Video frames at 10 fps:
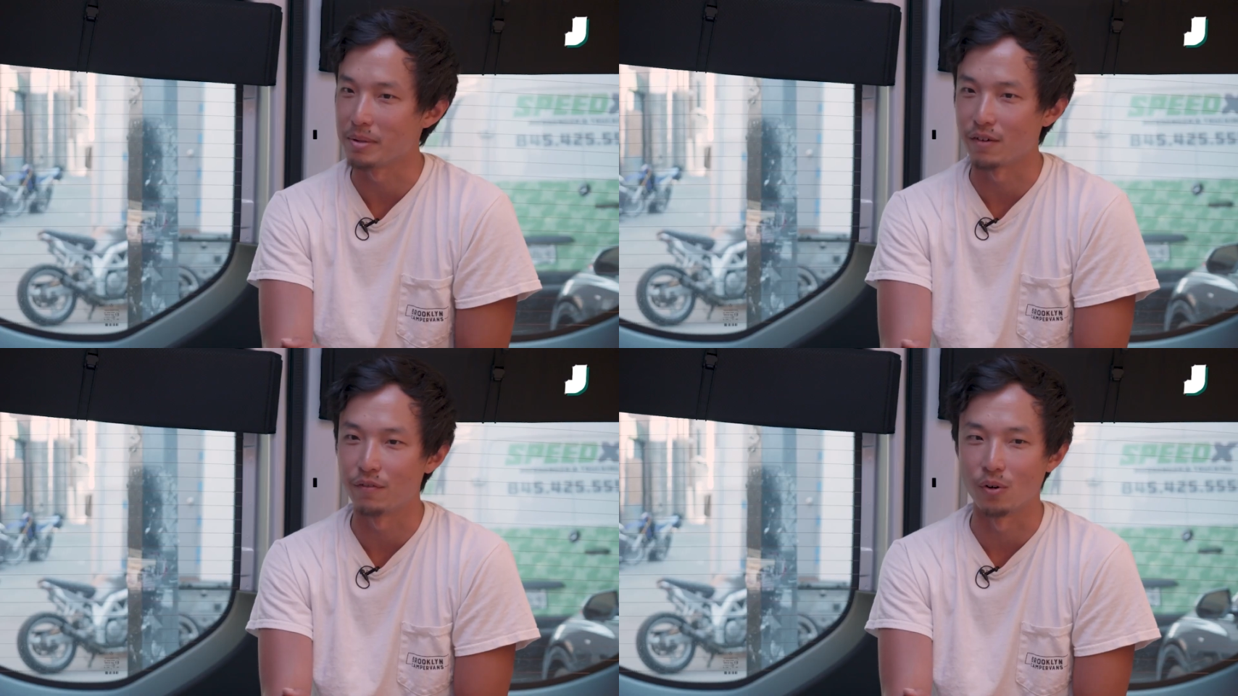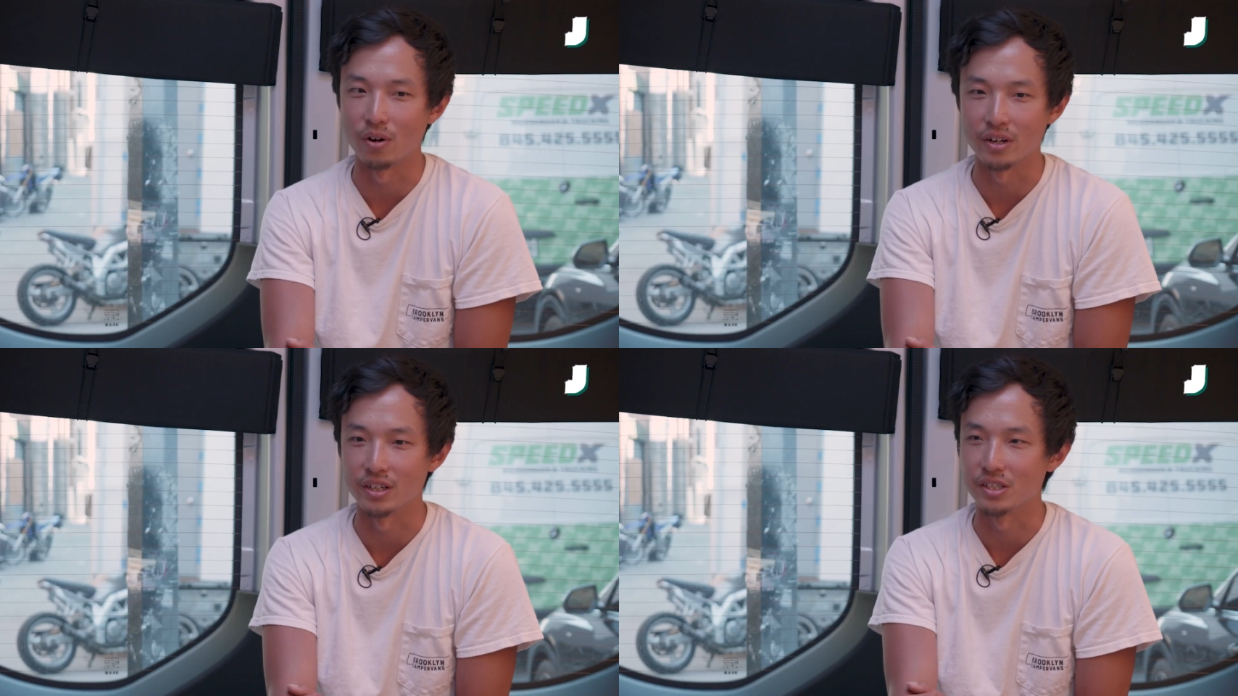about
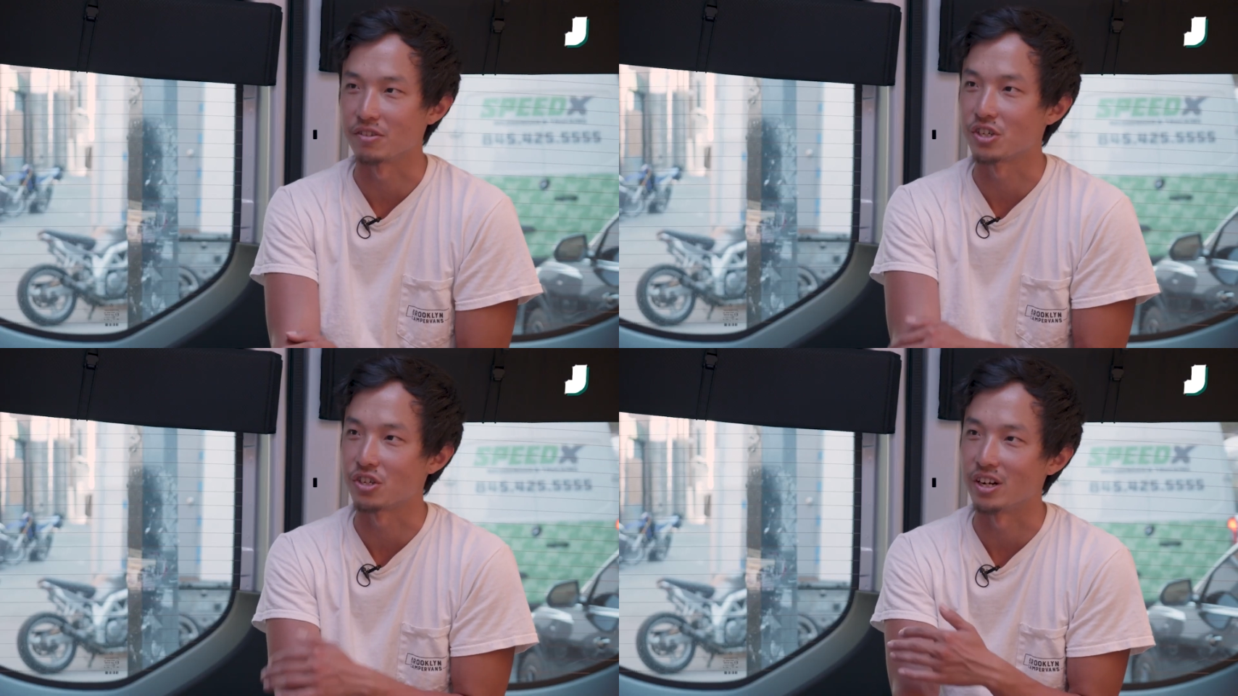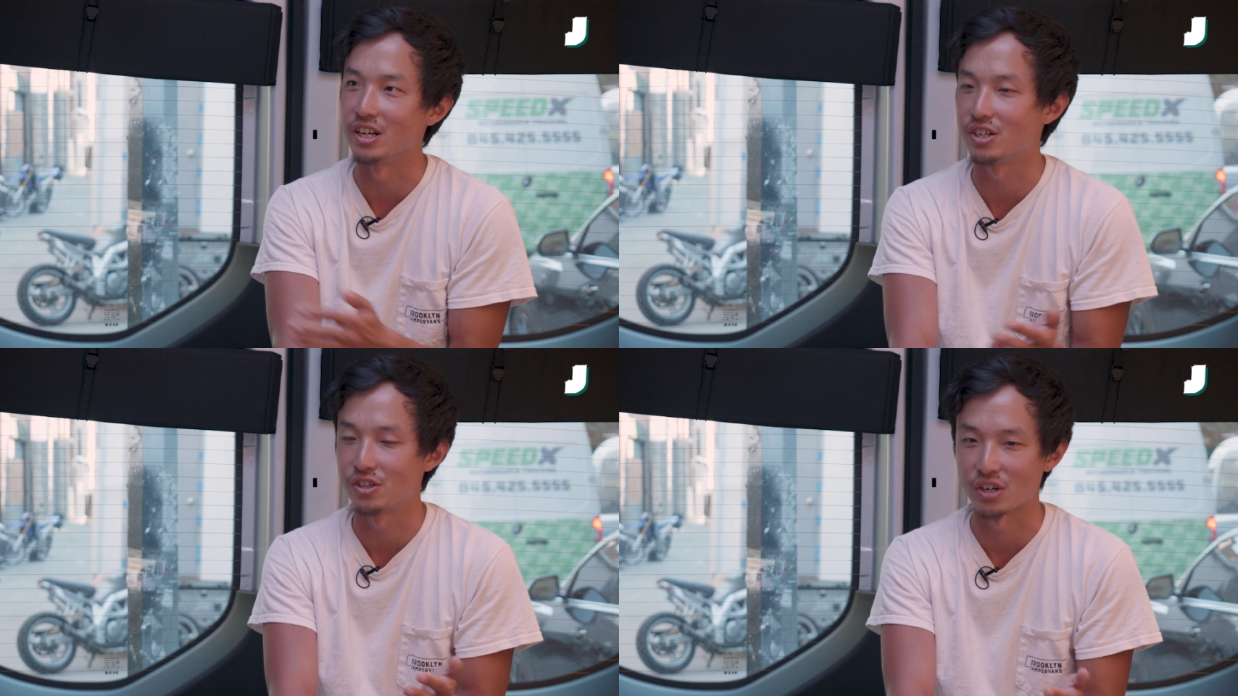four years of straight
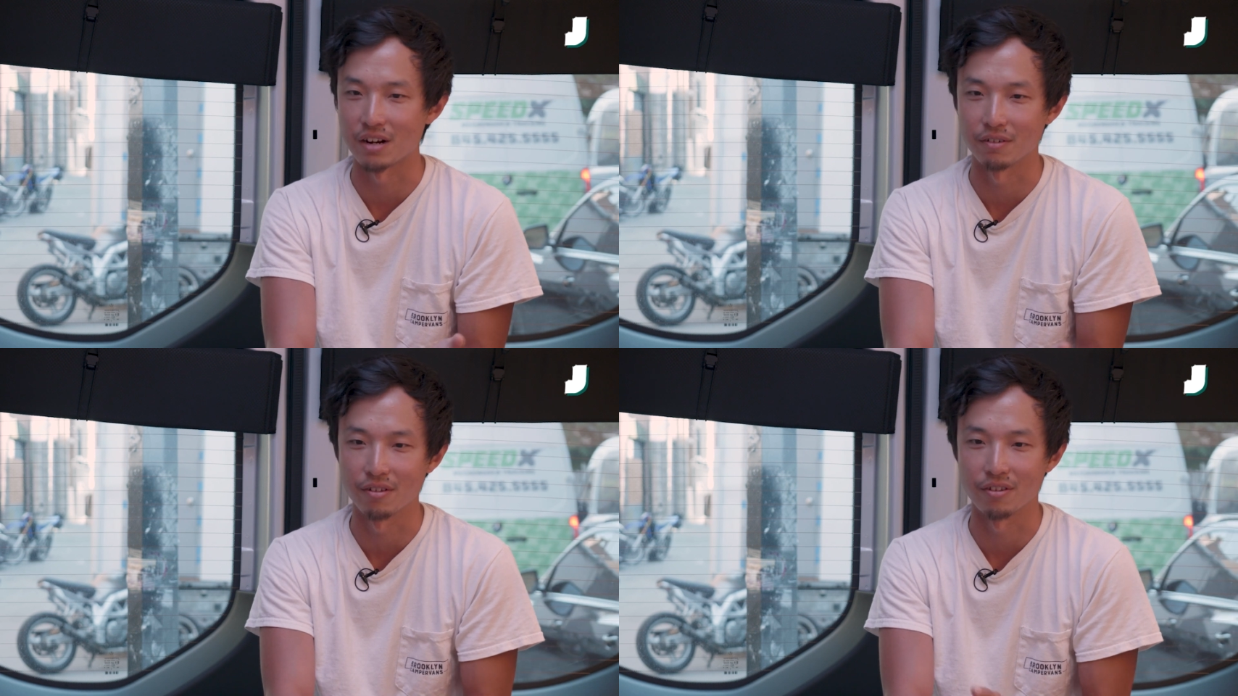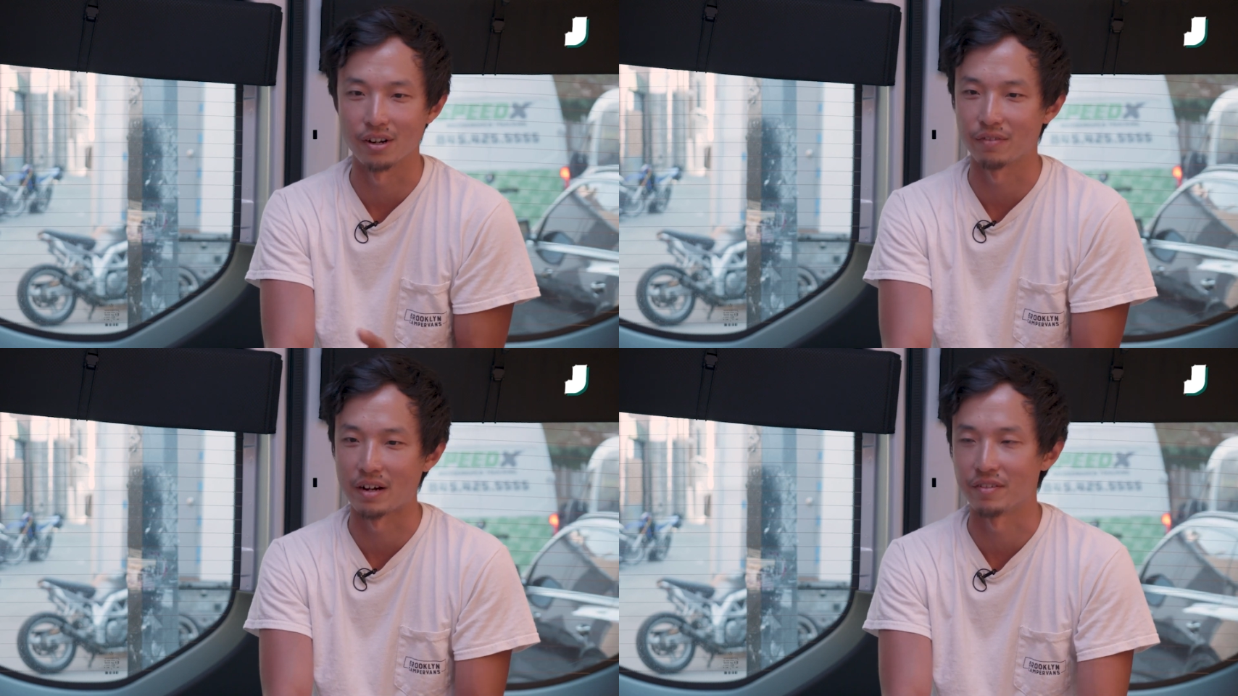travel,
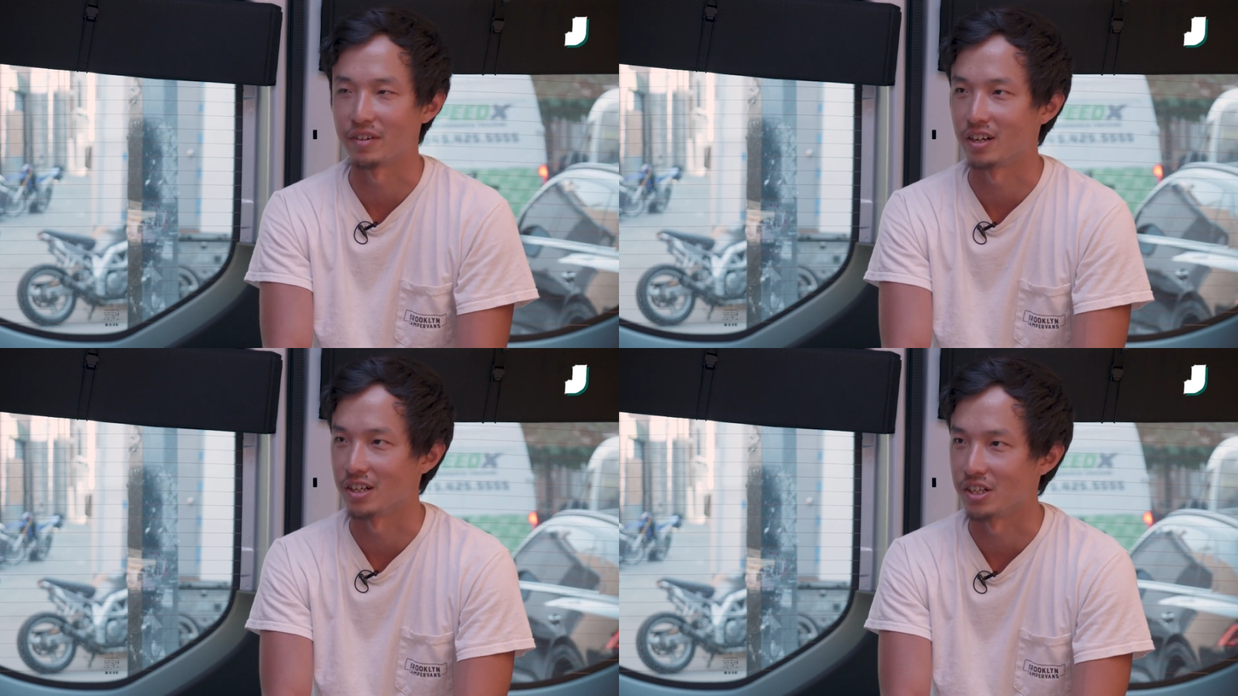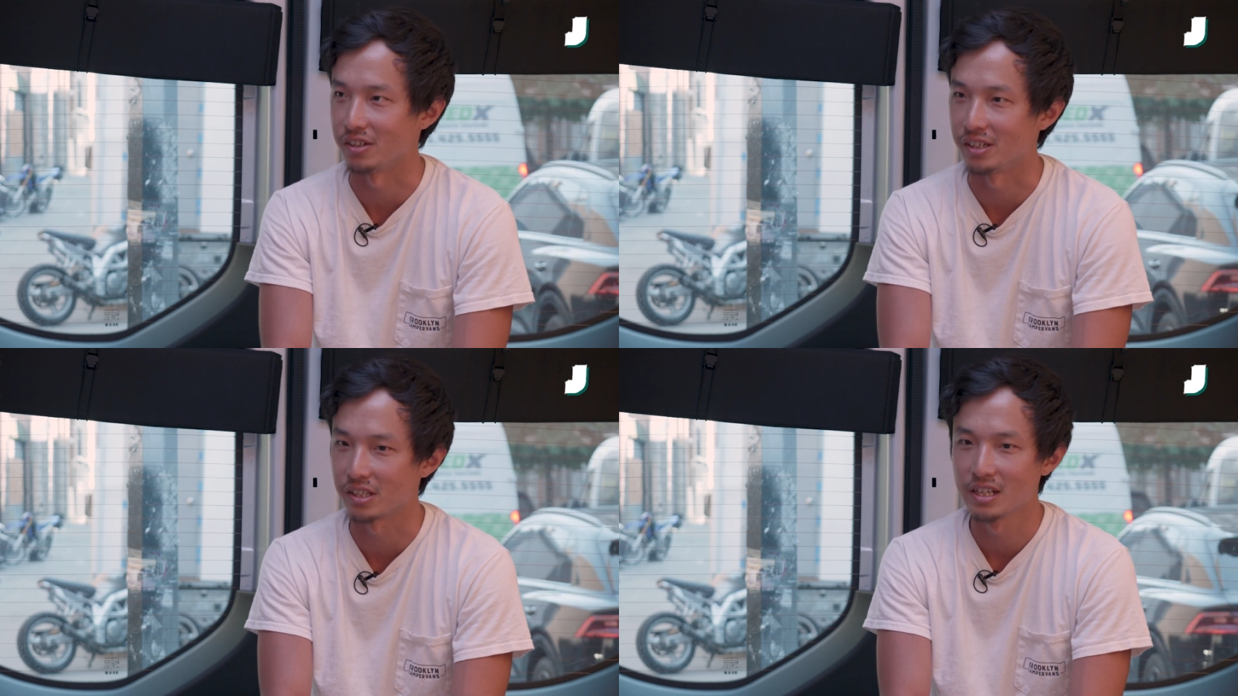35 different countries,